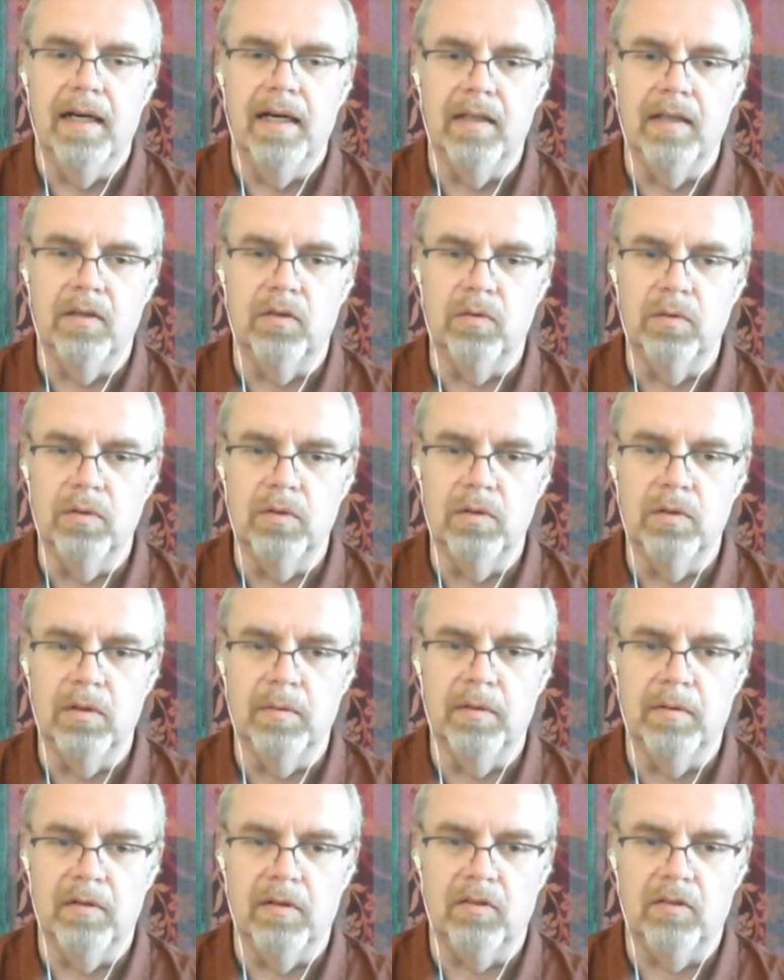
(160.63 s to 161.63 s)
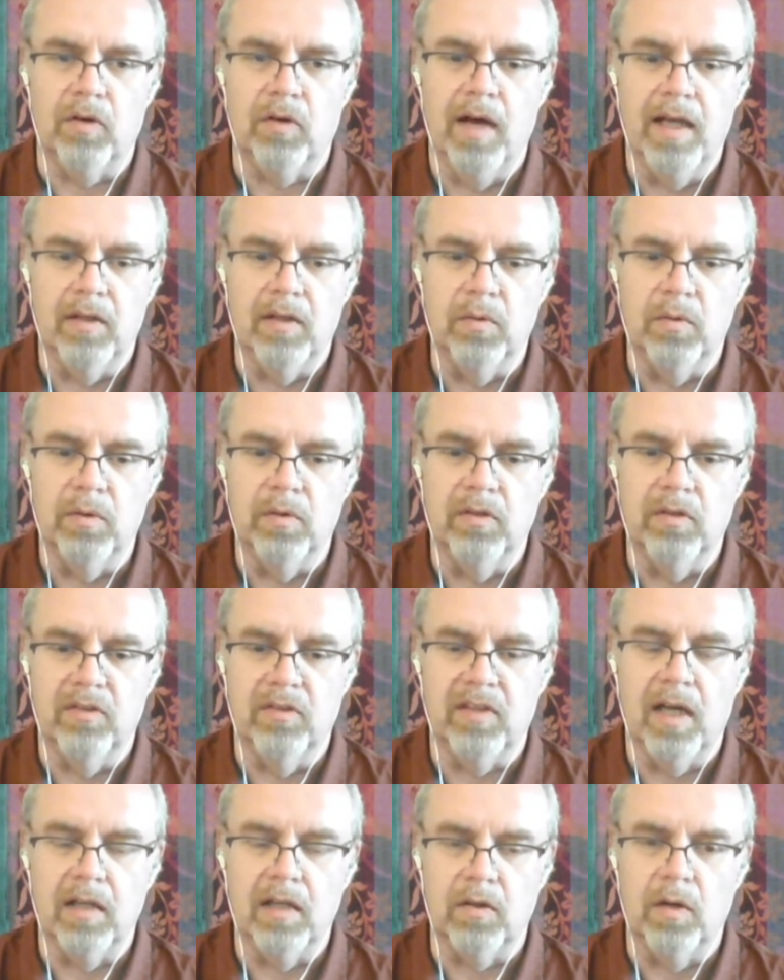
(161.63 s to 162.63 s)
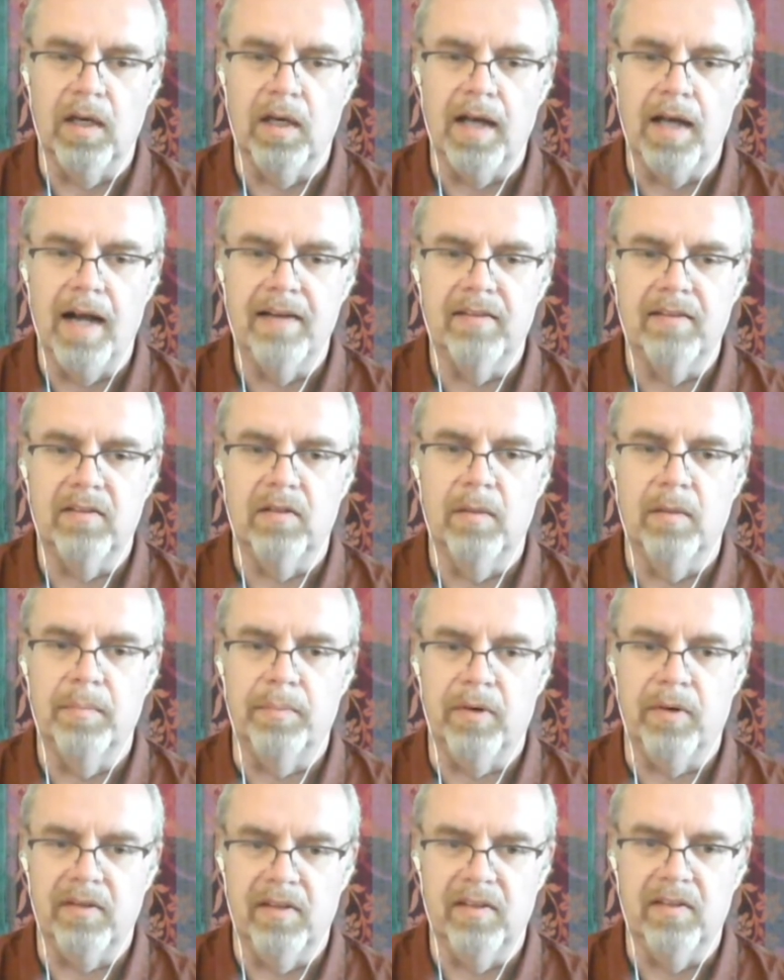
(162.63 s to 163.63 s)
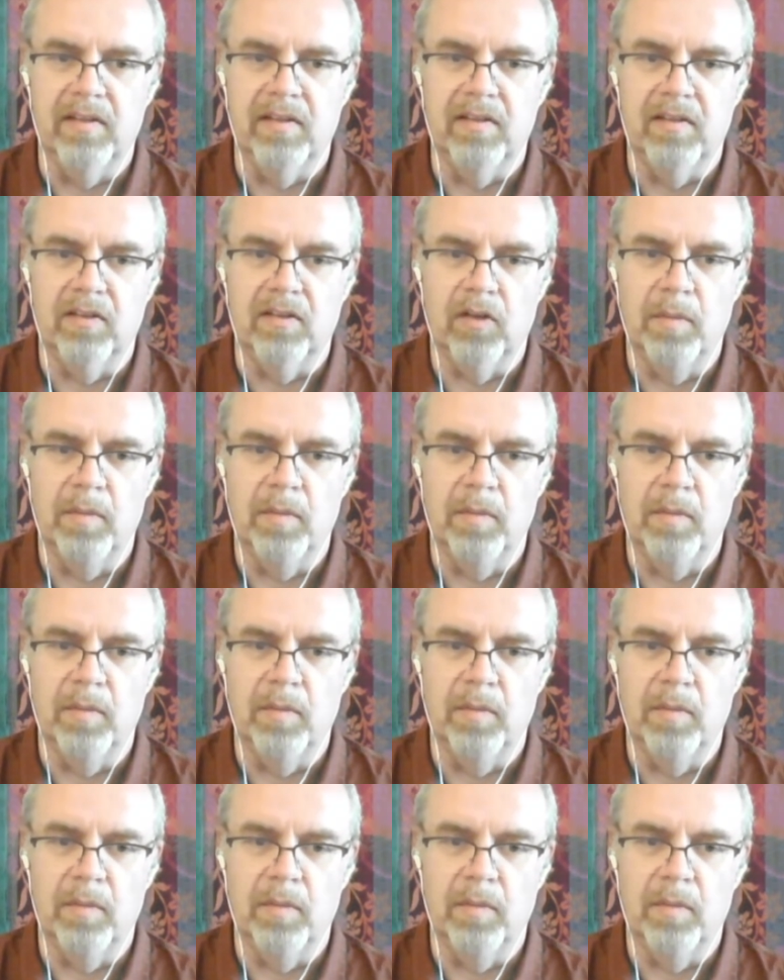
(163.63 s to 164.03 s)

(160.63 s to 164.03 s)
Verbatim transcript: and to try to start to analyze some processes,